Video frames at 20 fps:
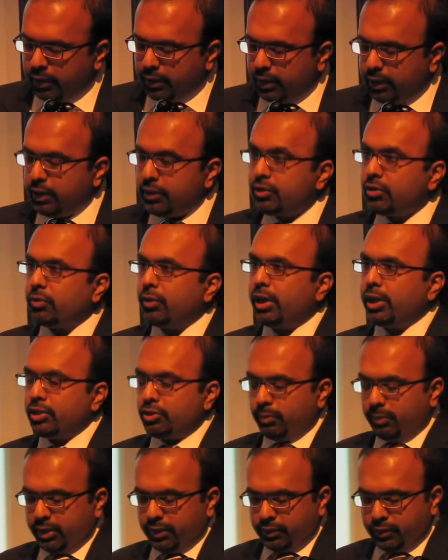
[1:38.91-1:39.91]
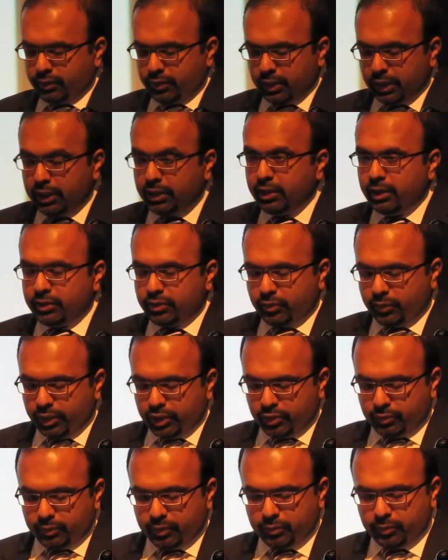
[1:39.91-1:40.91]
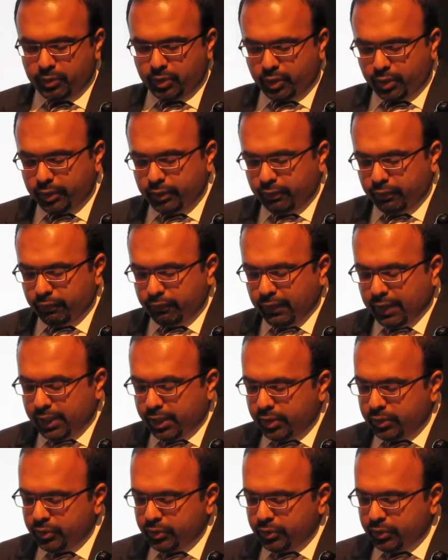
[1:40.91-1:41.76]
In these arrangements, value